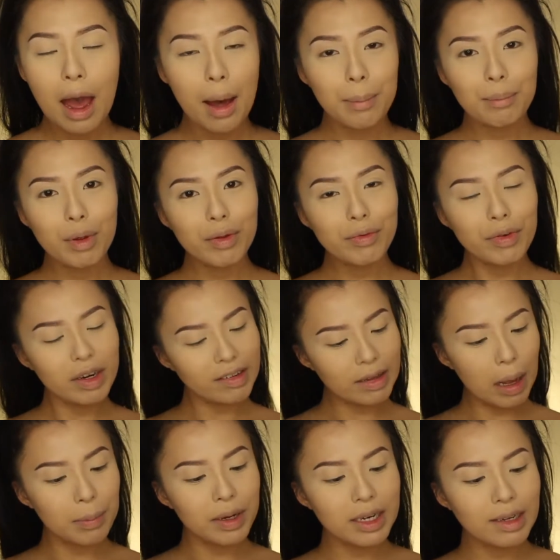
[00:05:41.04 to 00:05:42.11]
But first
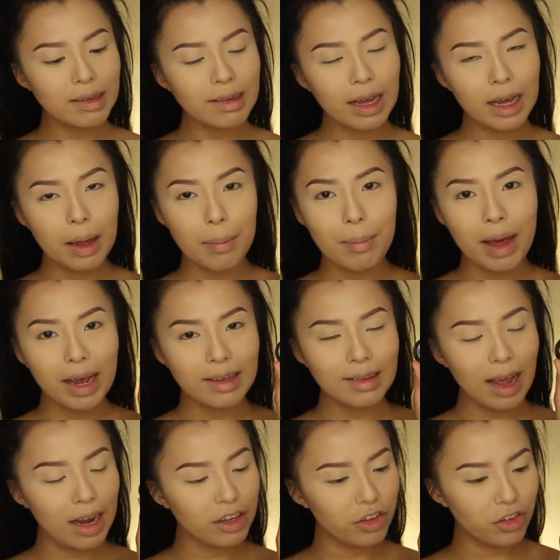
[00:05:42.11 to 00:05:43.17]
I'm going to take a MAC
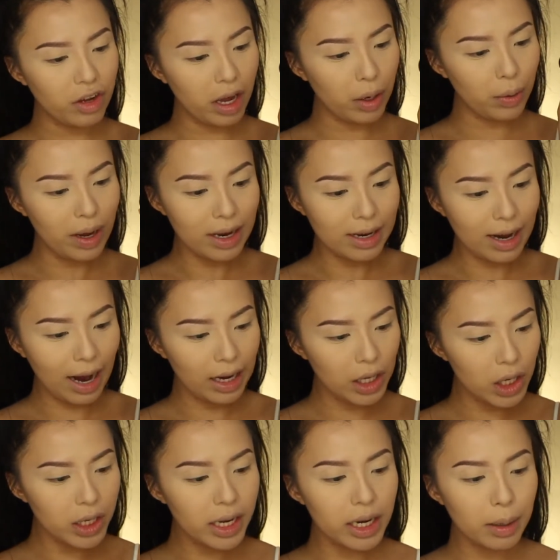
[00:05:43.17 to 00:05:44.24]
eyeshadow and
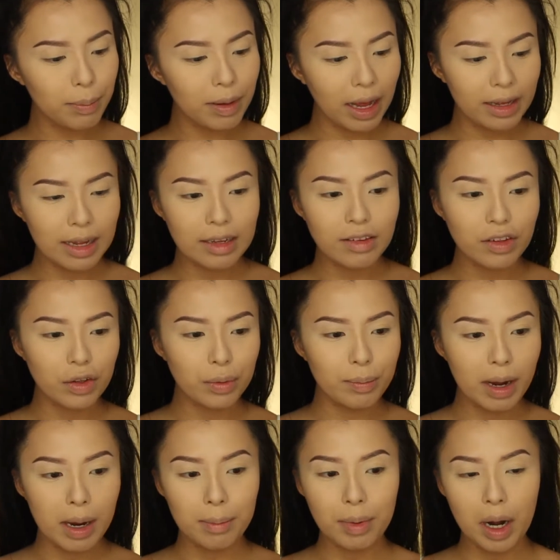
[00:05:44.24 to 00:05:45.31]
Nylon and apply that to
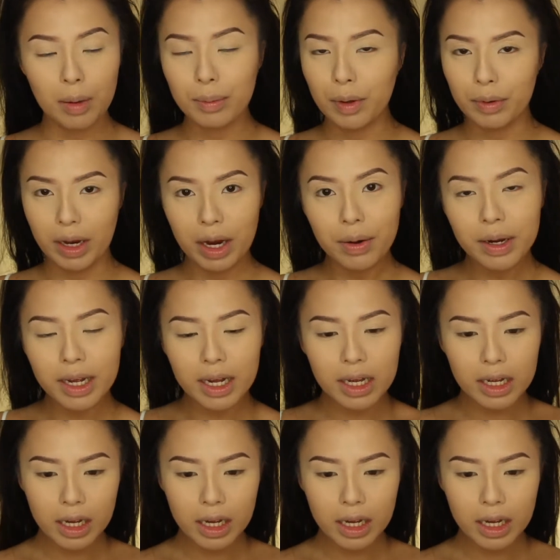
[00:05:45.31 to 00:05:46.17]
my brow bone area.